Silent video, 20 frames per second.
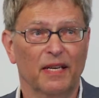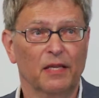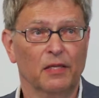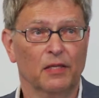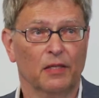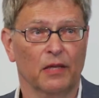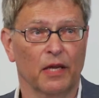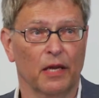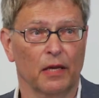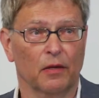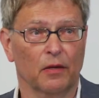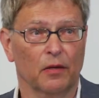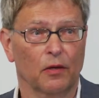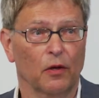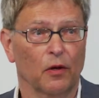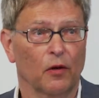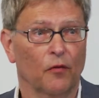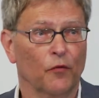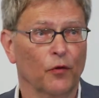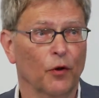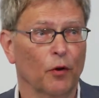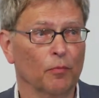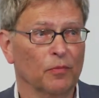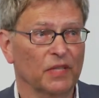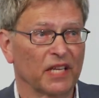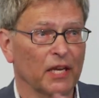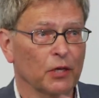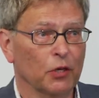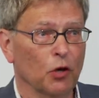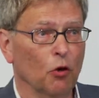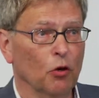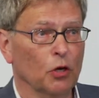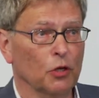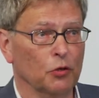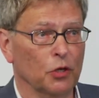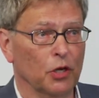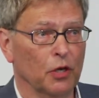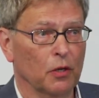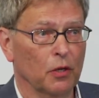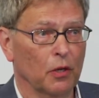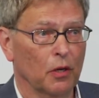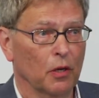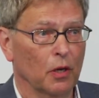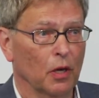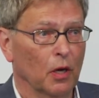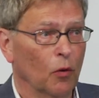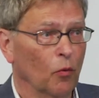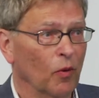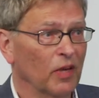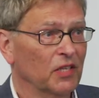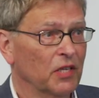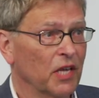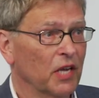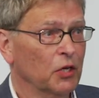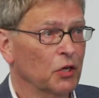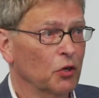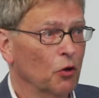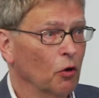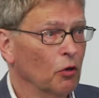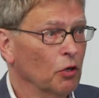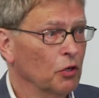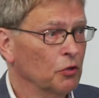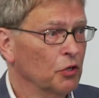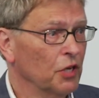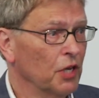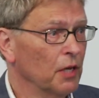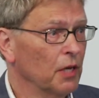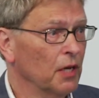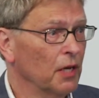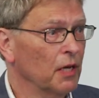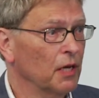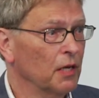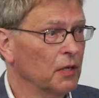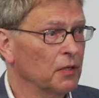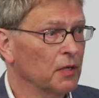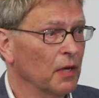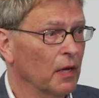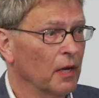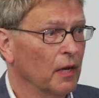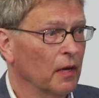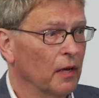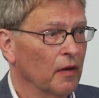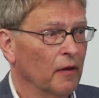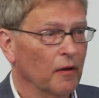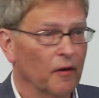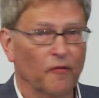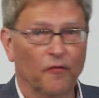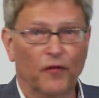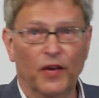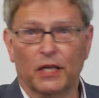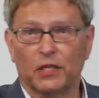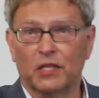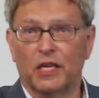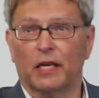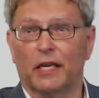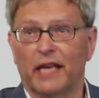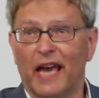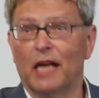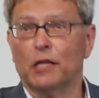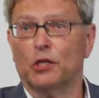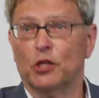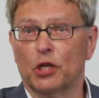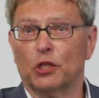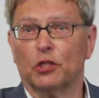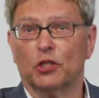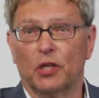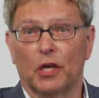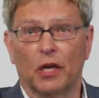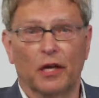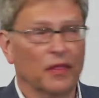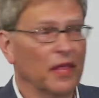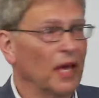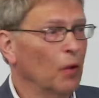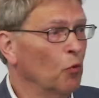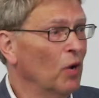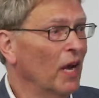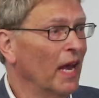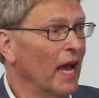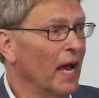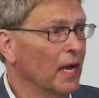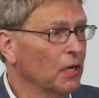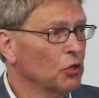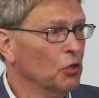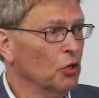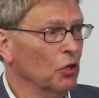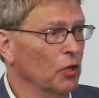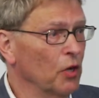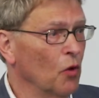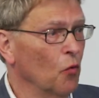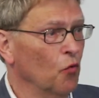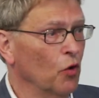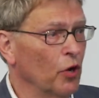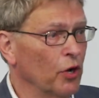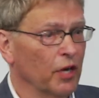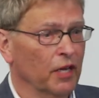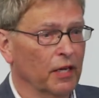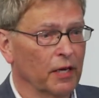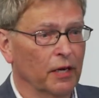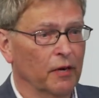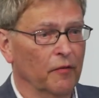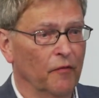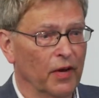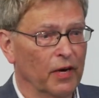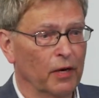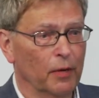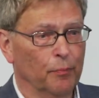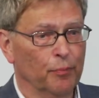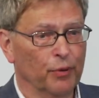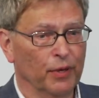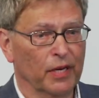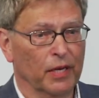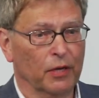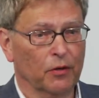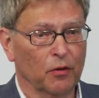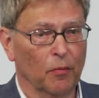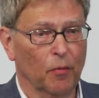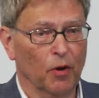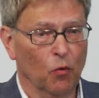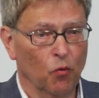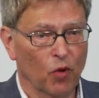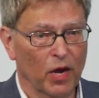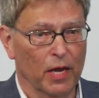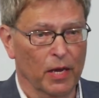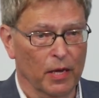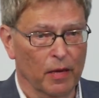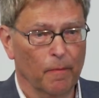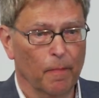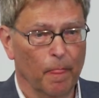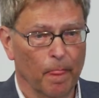distinct from technology, where technology is fixing gadgets, they will actually work in a very predictable way.